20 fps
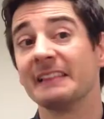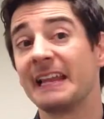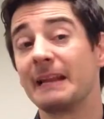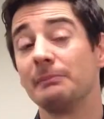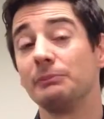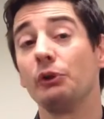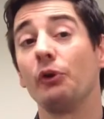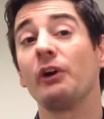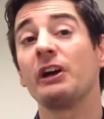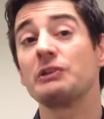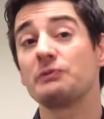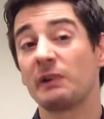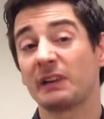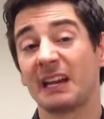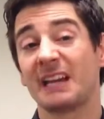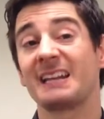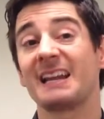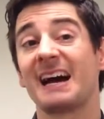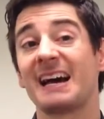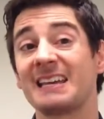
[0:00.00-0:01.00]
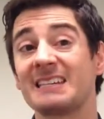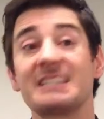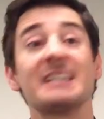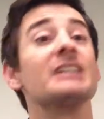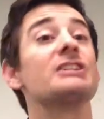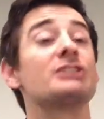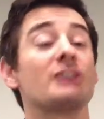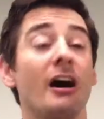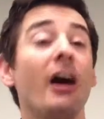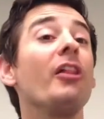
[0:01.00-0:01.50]
That employees recognize
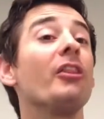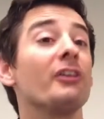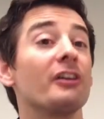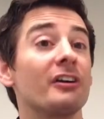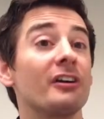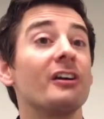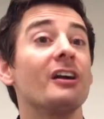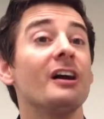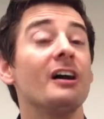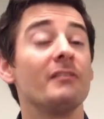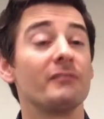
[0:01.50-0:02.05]
each other